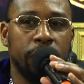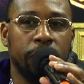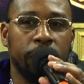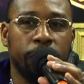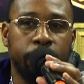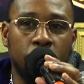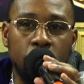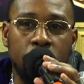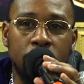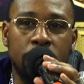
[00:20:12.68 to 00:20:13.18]

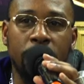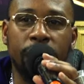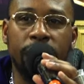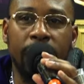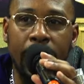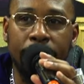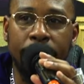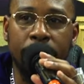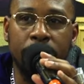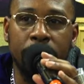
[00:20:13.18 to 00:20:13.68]
Fruits of
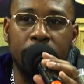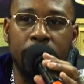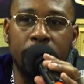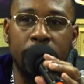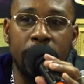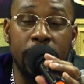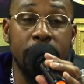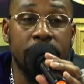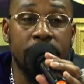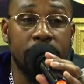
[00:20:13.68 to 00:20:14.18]
labor
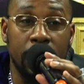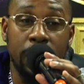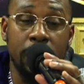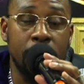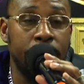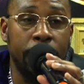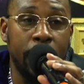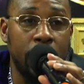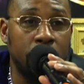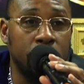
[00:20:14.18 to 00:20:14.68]
is in
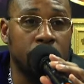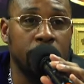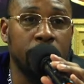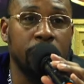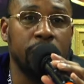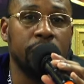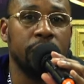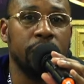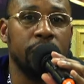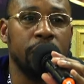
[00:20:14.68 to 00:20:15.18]
the building.
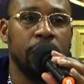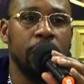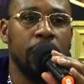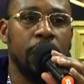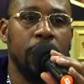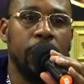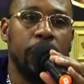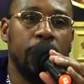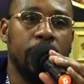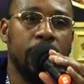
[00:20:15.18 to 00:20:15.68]

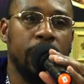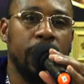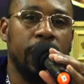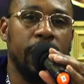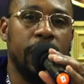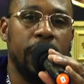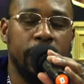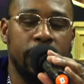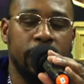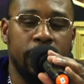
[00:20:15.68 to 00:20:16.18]

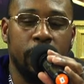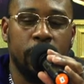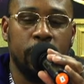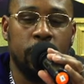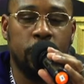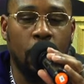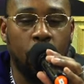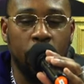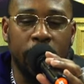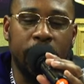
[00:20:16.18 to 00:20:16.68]

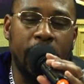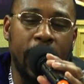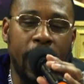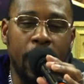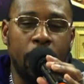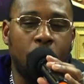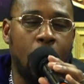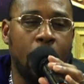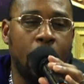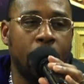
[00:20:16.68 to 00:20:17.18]
So we
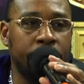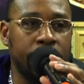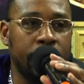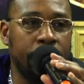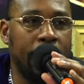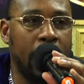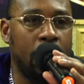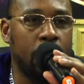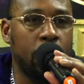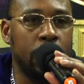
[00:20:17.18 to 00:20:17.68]
can't worry
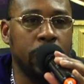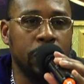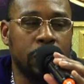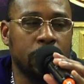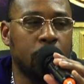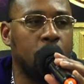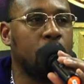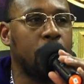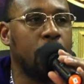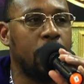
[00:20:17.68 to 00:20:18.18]
about where it's
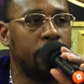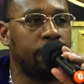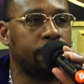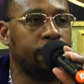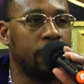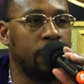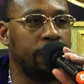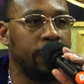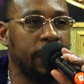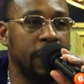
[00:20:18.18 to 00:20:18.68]
going to come
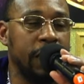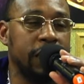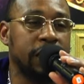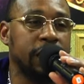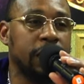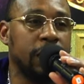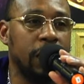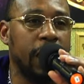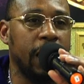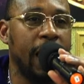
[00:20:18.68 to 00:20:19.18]
from. It's
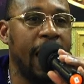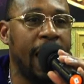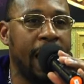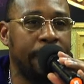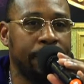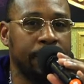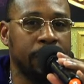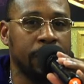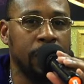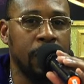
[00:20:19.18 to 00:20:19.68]
going to
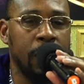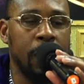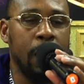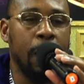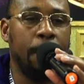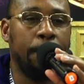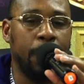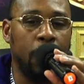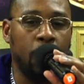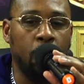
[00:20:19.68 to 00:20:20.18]
happen.
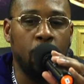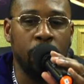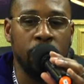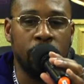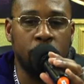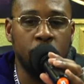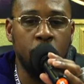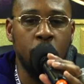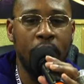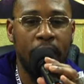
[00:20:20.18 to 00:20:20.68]
But
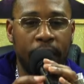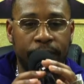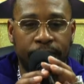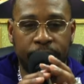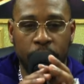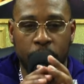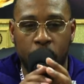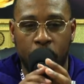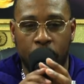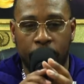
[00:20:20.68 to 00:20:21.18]
what you have
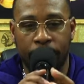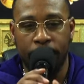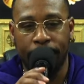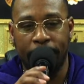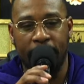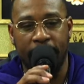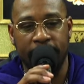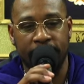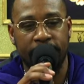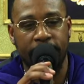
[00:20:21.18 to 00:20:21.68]
to worry
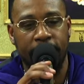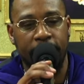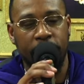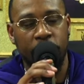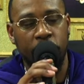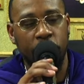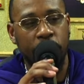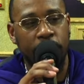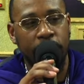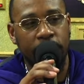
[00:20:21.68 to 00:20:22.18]
about is that
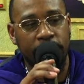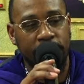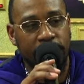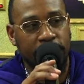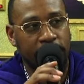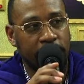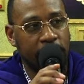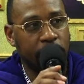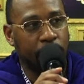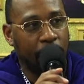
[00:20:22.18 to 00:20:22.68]
you're in a
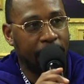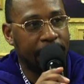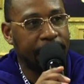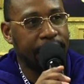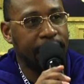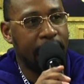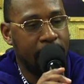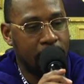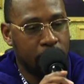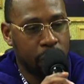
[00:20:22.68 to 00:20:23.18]
seat right
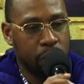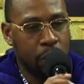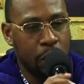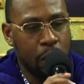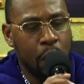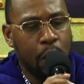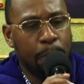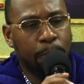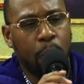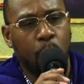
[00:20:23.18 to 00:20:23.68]
now.
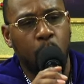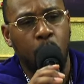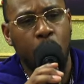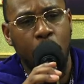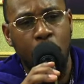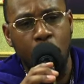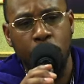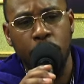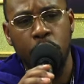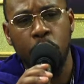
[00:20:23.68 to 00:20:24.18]
But
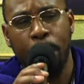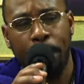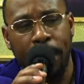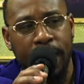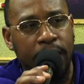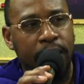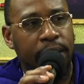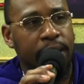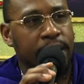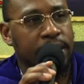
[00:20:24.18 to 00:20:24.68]
will you
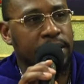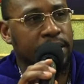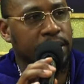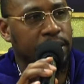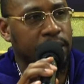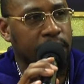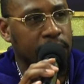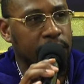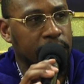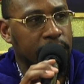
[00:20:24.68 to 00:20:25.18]
be in that
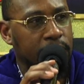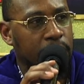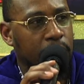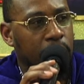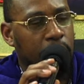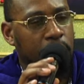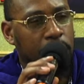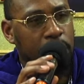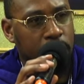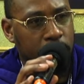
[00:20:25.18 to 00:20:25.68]
seat
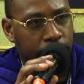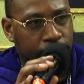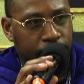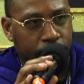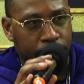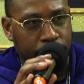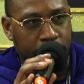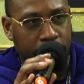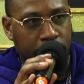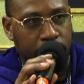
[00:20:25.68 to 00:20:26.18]
a year
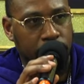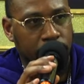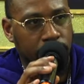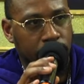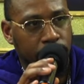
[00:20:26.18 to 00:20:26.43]
from now?